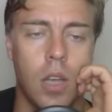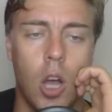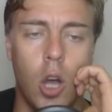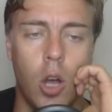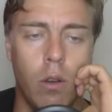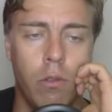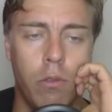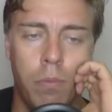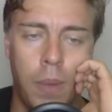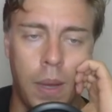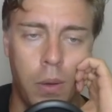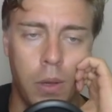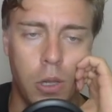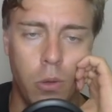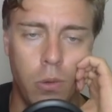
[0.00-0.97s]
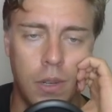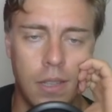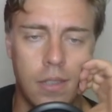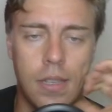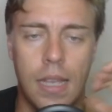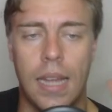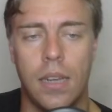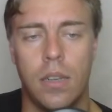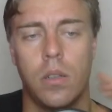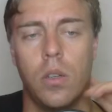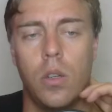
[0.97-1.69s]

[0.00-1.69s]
of power units and